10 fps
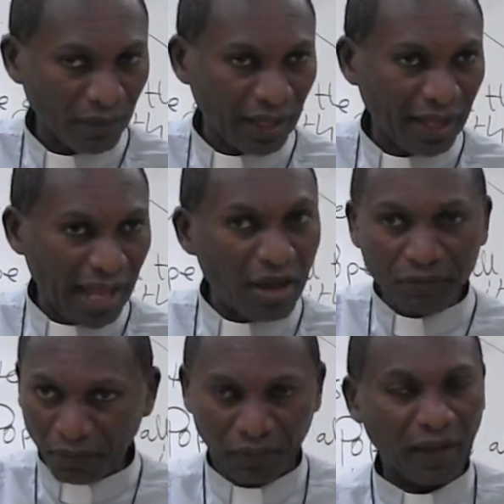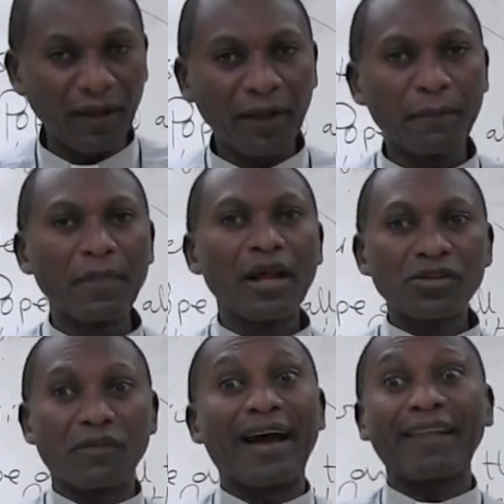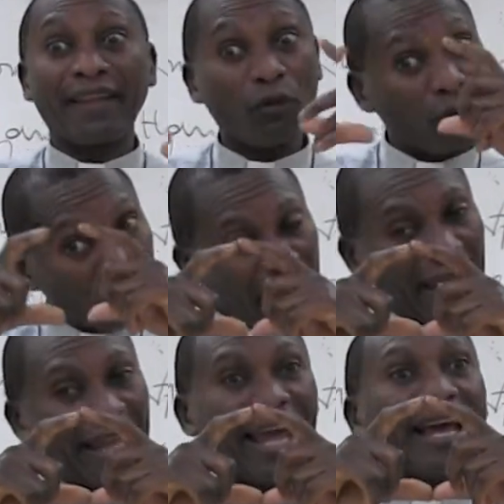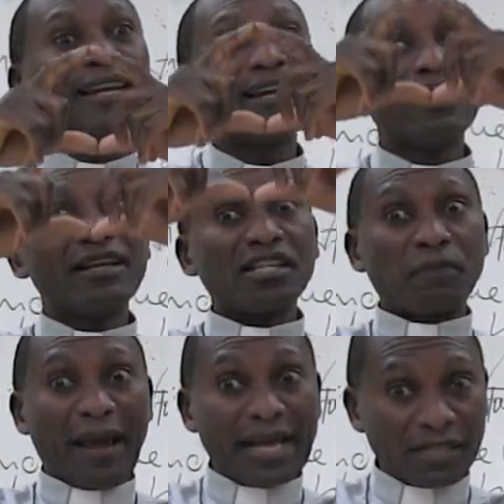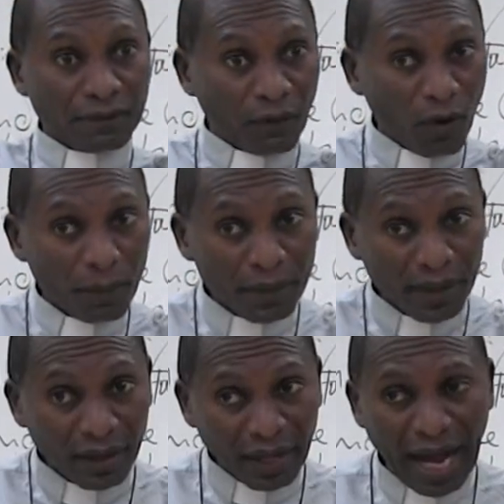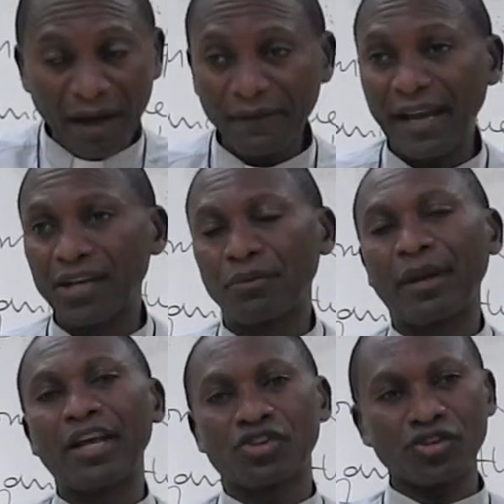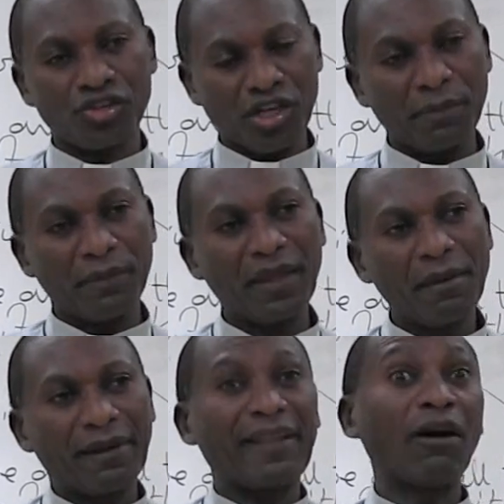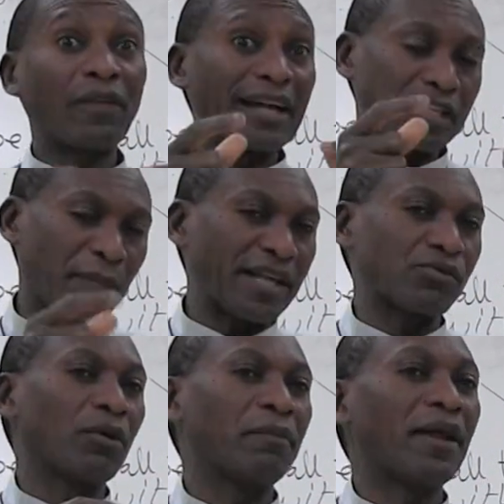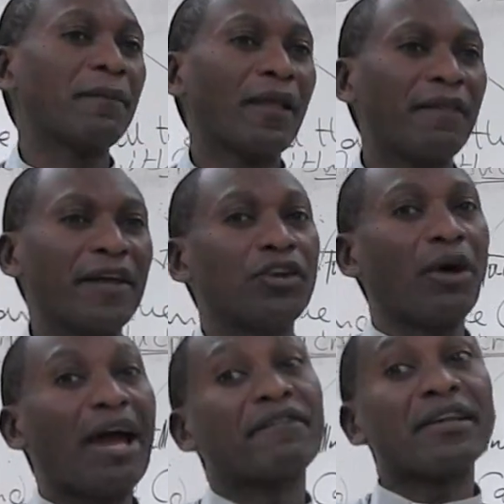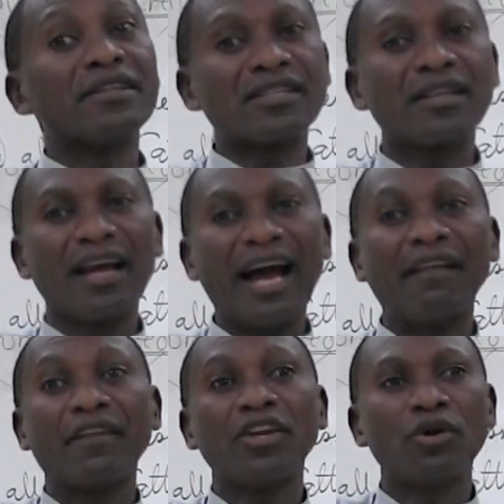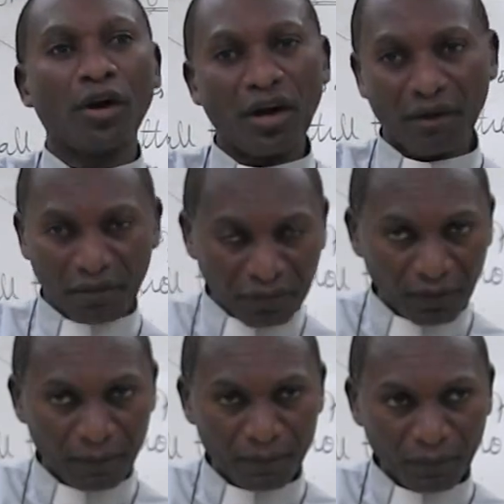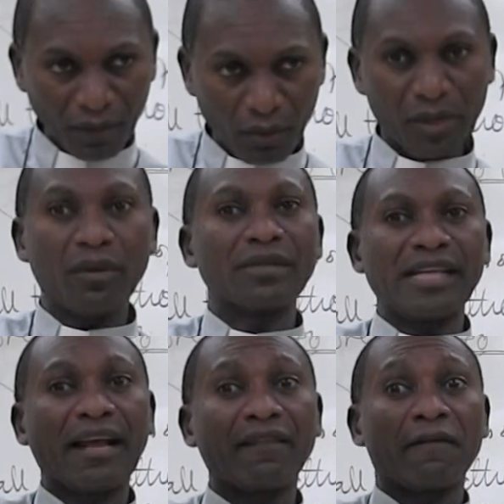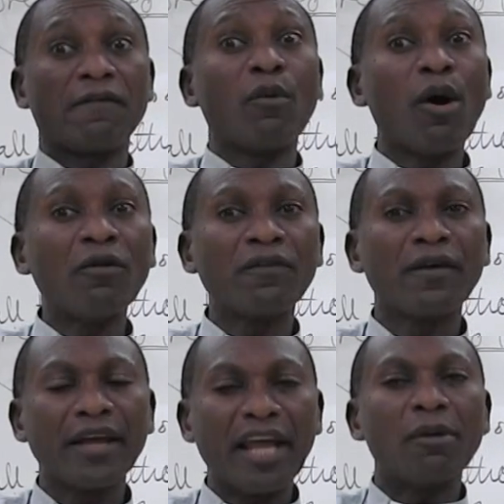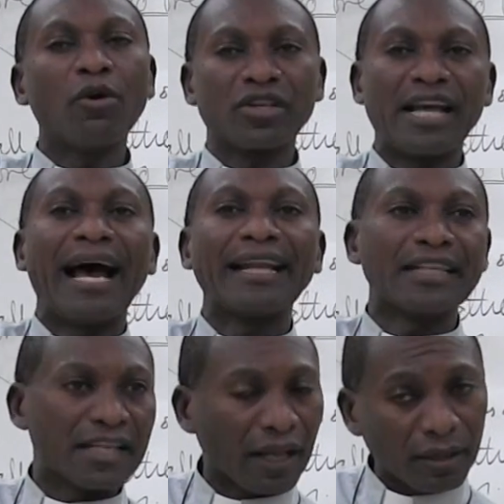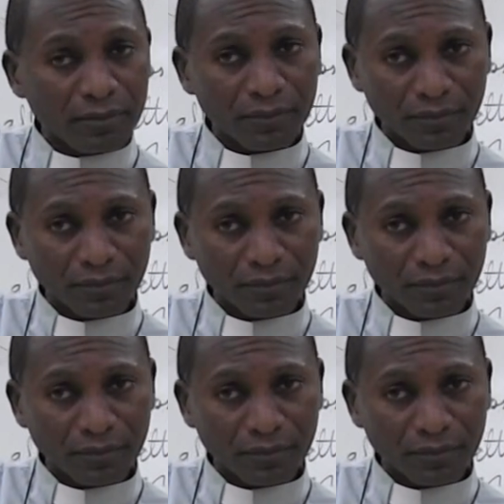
okay, everything so that there will be again space for covenant relationship. But now that space will be the new heavens and the new earth, which will take the form of immortality.